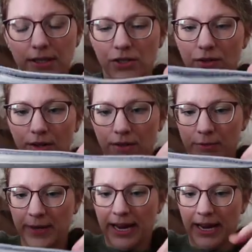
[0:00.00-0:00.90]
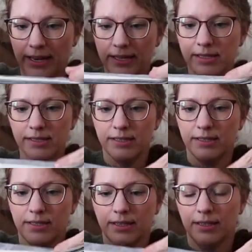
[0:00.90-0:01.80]
the trundle bags,
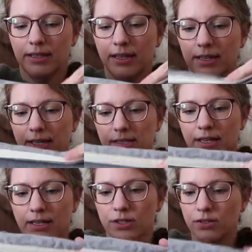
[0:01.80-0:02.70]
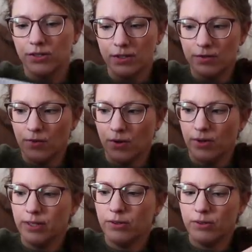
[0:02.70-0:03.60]
like I said, you just roll
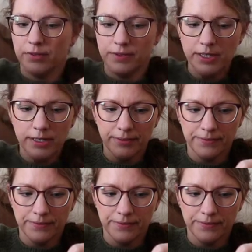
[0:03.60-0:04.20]
it over.